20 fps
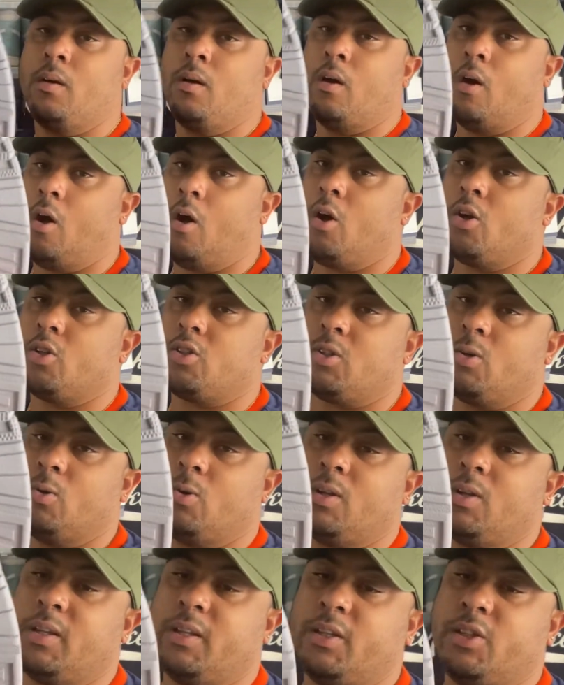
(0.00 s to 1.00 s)
Also a
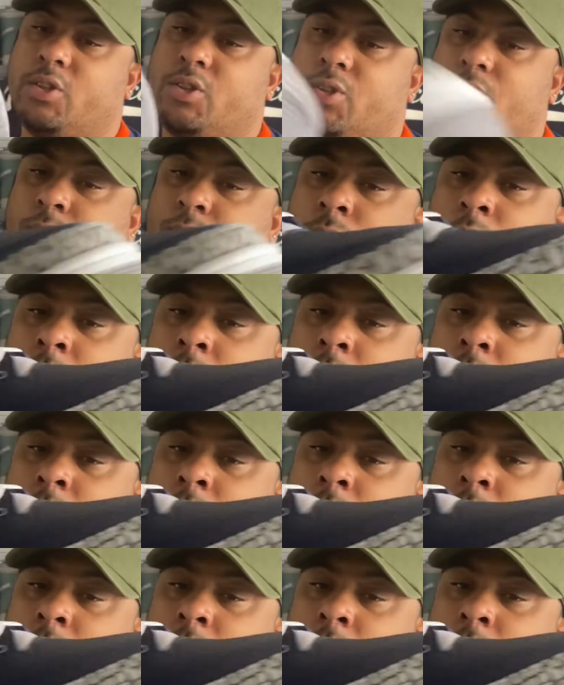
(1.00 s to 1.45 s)
clean shoe.